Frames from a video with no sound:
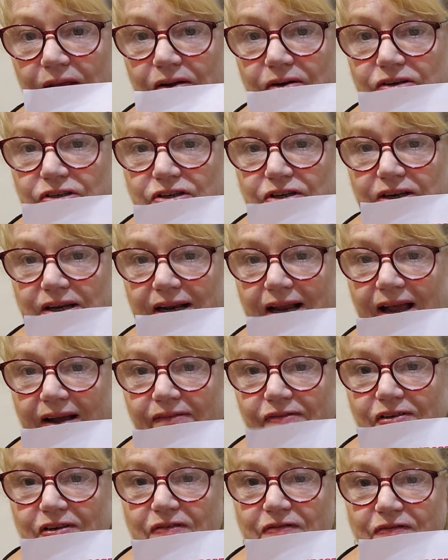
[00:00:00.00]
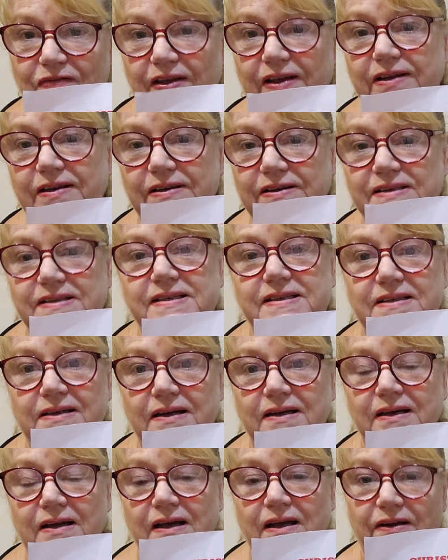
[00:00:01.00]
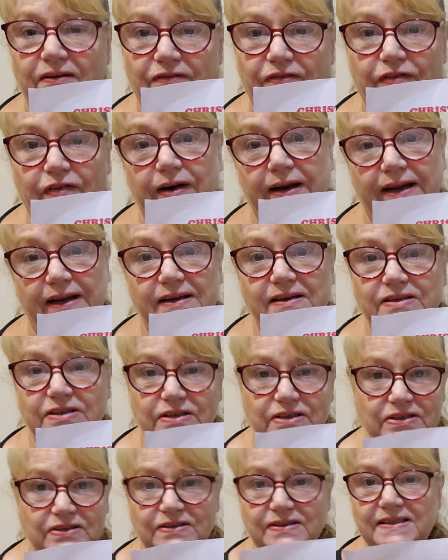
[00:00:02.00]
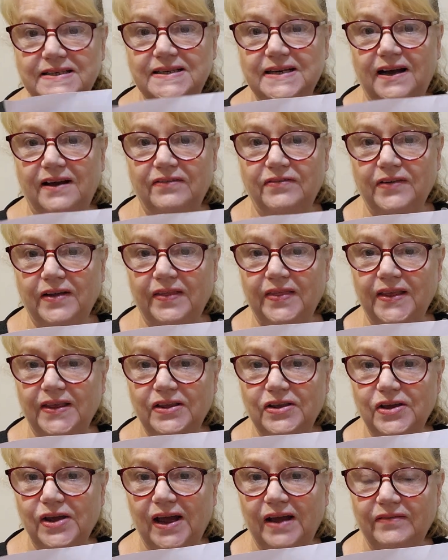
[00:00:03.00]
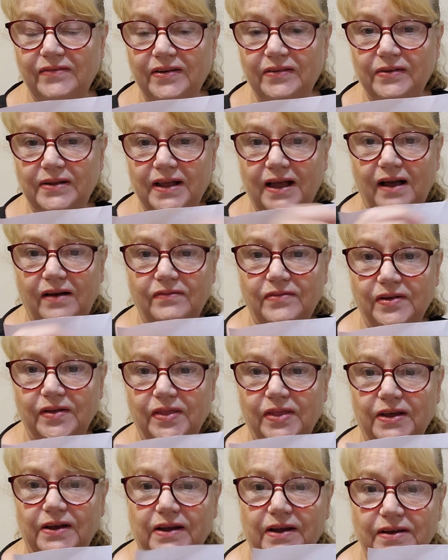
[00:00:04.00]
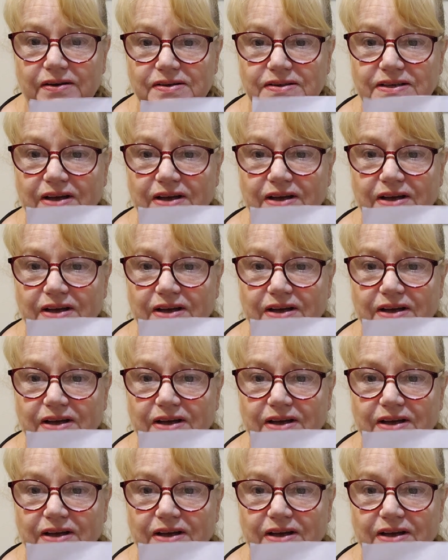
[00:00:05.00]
because you can have your fingers free to do stuff and then you have a cover that goes